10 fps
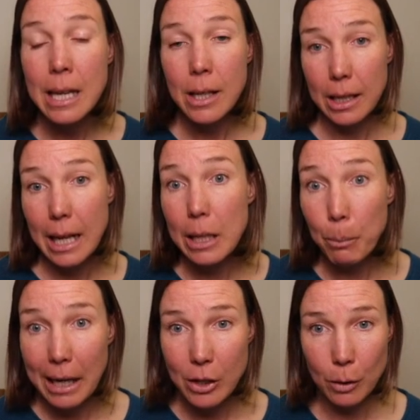in any
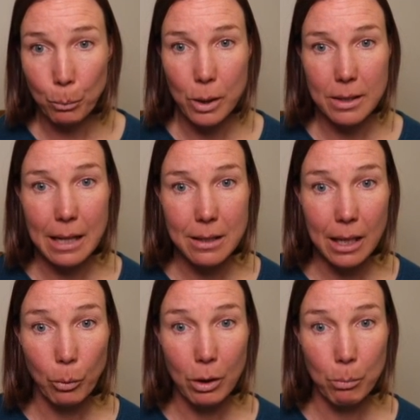patient
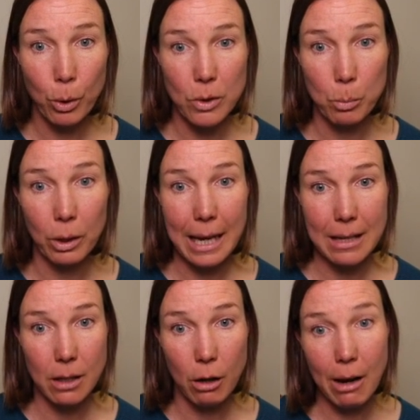presenting with possible
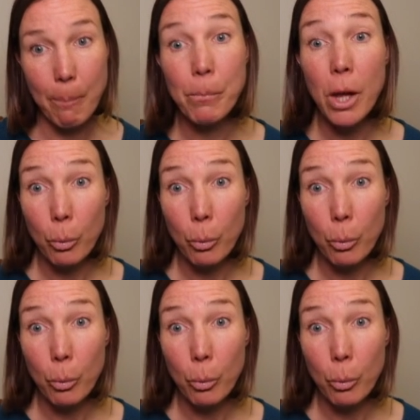SRM